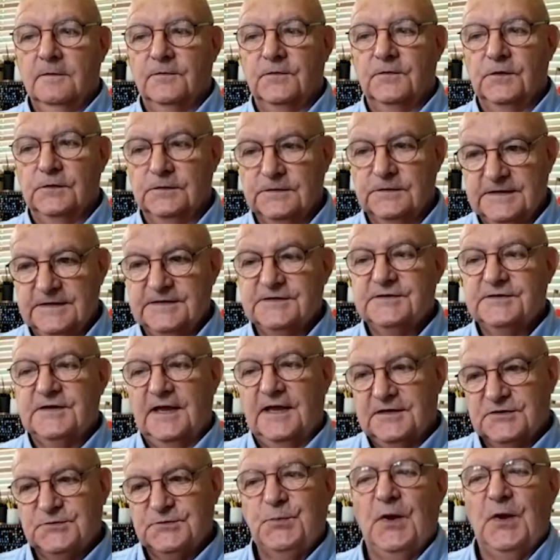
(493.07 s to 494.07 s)
the least
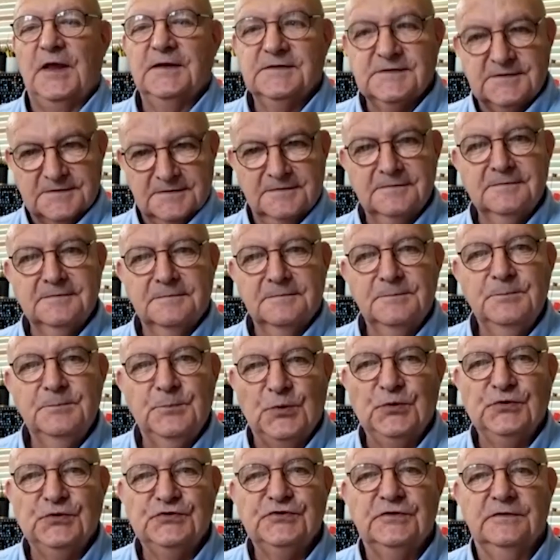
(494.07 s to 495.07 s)
expected
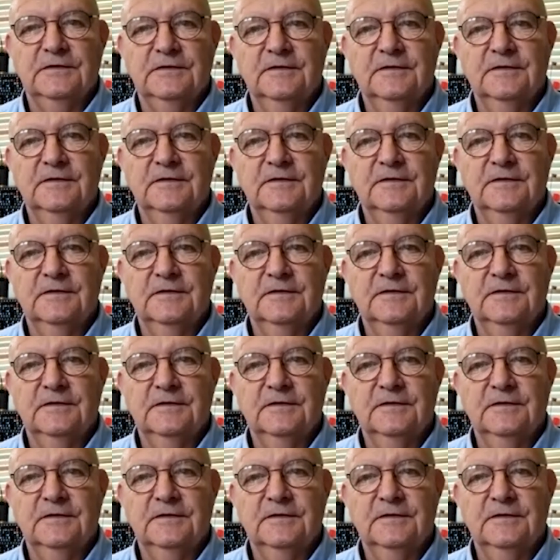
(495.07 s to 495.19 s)
person.